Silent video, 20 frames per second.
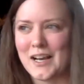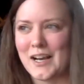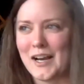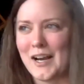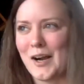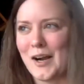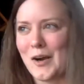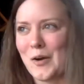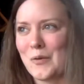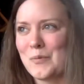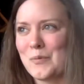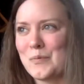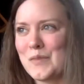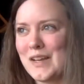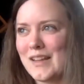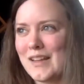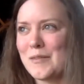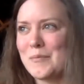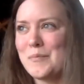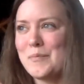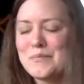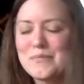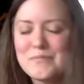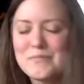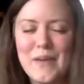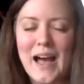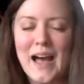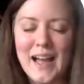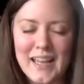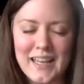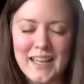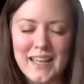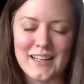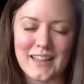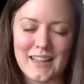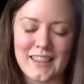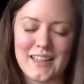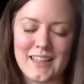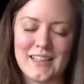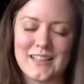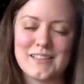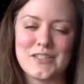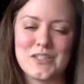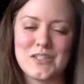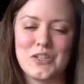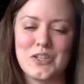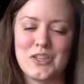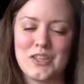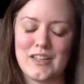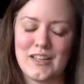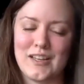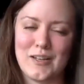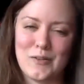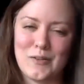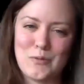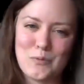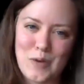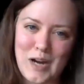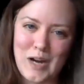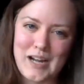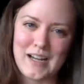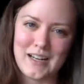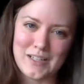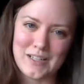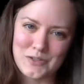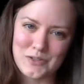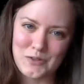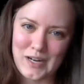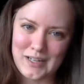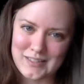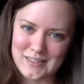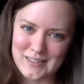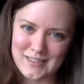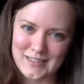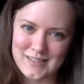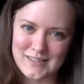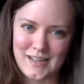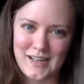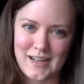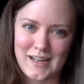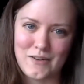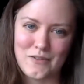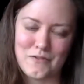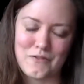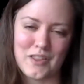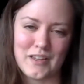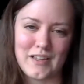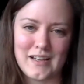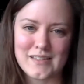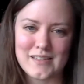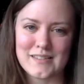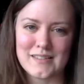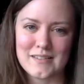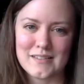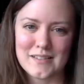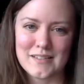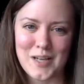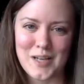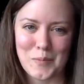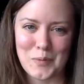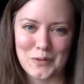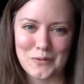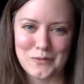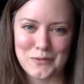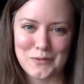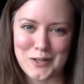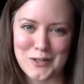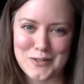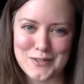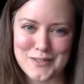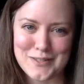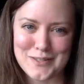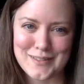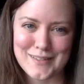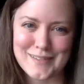and the back end of things to the writing and directing side over the last couple of years.